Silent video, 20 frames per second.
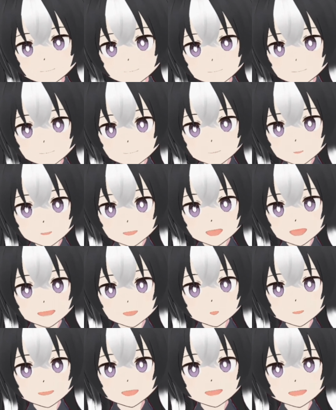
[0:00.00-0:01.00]
when I use
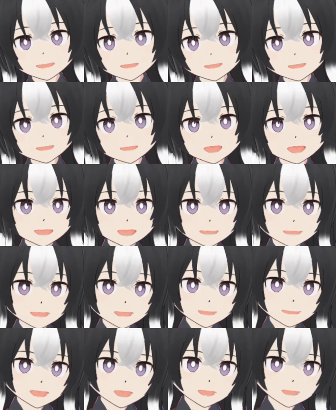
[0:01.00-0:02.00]
the 3D model, I have to
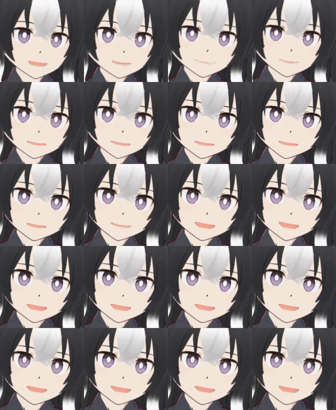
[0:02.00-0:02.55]
make sure